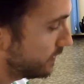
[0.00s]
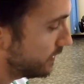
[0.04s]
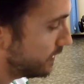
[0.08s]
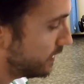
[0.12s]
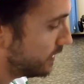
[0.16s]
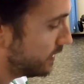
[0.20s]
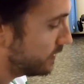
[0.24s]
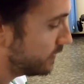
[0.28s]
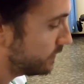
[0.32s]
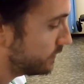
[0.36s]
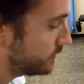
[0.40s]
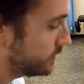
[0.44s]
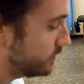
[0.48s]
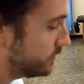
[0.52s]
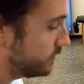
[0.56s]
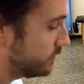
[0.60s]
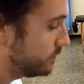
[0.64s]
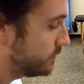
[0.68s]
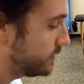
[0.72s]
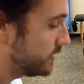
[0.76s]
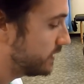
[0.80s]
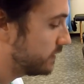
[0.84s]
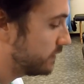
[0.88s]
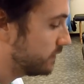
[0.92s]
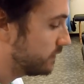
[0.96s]
and I'll do a
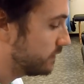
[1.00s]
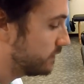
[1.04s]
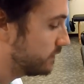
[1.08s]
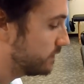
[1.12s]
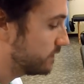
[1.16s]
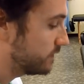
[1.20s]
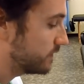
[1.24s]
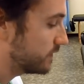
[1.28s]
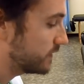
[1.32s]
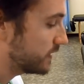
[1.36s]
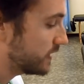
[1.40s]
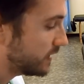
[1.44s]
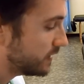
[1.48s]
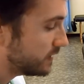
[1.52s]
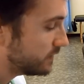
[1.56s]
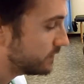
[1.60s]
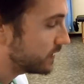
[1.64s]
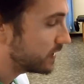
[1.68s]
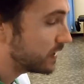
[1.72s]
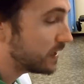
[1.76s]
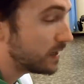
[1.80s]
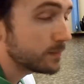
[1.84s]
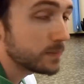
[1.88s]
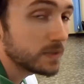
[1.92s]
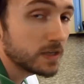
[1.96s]
bit of kind of
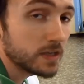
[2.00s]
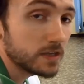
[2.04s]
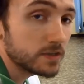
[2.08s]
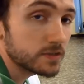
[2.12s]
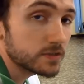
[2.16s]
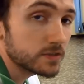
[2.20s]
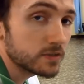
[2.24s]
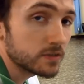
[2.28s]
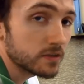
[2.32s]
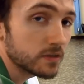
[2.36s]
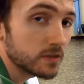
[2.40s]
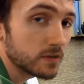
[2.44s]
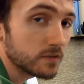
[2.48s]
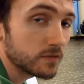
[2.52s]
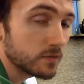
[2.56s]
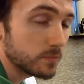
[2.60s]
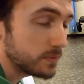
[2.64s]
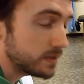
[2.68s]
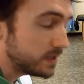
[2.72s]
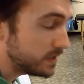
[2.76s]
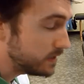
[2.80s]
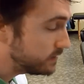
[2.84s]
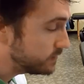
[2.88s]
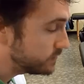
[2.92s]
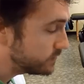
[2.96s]
a combination of a
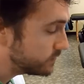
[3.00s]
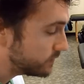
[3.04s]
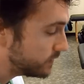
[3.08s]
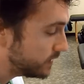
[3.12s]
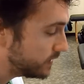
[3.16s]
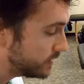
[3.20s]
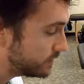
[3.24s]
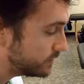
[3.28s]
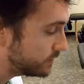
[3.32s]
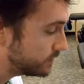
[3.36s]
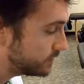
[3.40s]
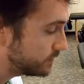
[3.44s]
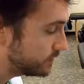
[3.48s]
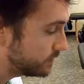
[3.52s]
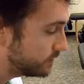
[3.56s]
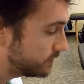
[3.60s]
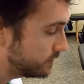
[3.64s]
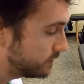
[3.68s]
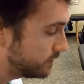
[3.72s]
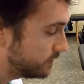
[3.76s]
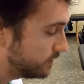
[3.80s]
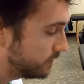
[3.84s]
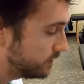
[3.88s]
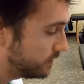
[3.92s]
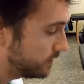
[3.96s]
pin and stretch
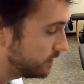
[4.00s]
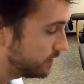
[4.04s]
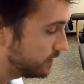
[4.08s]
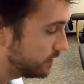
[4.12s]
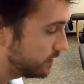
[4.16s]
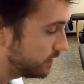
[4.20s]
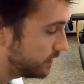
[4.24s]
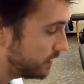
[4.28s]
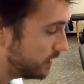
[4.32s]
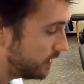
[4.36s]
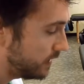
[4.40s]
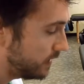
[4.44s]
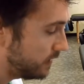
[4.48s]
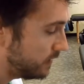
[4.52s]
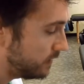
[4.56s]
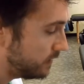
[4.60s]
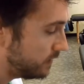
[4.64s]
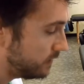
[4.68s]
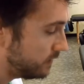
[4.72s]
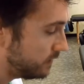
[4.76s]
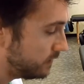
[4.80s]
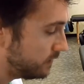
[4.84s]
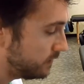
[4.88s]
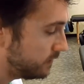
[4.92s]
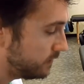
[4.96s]

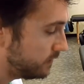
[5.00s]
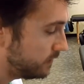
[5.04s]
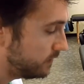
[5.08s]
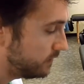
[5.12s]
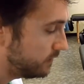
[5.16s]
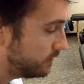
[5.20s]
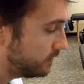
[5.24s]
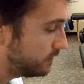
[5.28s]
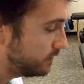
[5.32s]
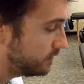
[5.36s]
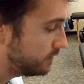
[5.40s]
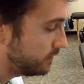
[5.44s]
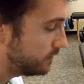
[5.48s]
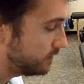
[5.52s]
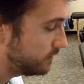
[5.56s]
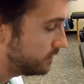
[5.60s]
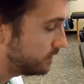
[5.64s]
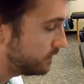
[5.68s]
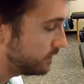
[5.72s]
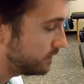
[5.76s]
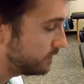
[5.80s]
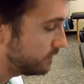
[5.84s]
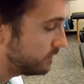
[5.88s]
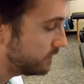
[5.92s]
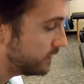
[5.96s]
and
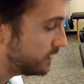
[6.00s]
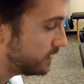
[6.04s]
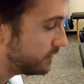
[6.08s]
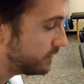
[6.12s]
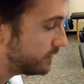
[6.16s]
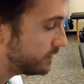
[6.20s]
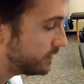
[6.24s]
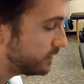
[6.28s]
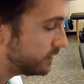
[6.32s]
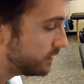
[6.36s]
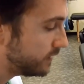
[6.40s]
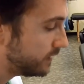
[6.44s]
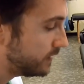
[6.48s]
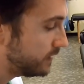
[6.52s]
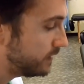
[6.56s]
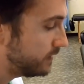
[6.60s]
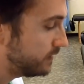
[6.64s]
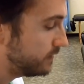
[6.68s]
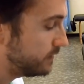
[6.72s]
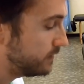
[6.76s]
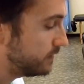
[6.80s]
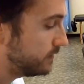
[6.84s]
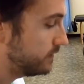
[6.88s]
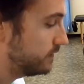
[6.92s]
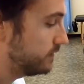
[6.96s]
very
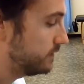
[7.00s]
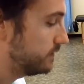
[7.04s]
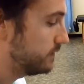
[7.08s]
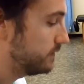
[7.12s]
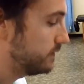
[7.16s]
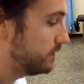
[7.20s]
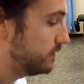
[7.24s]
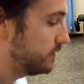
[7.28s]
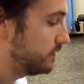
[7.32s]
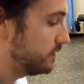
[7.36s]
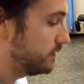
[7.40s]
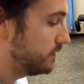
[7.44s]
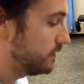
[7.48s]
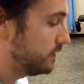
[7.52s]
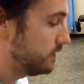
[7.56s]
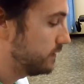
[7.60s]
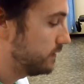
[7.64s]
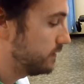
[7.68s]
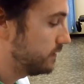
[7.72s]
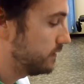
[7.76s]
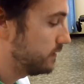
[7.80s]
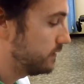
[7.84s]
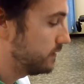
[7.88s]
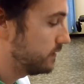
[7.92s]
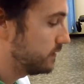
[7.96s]
light
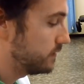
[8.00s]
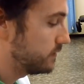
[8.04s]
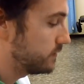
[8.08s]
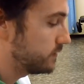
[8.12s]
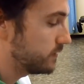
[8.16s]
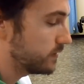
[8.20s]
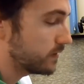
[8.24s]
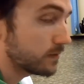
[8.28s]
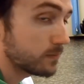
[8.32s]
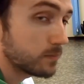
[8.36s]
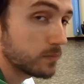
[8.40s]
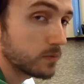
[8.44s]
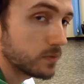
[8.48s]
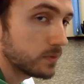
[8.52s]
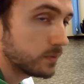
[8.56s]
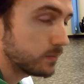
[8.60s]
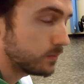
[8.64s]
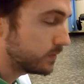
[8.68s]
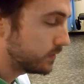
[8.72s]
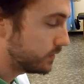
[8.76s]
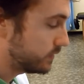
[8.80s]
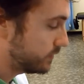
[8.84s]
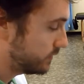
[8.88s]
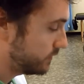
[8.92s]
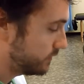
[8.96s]
trigger
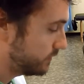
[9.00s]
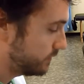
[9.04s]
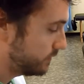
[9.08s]
point work.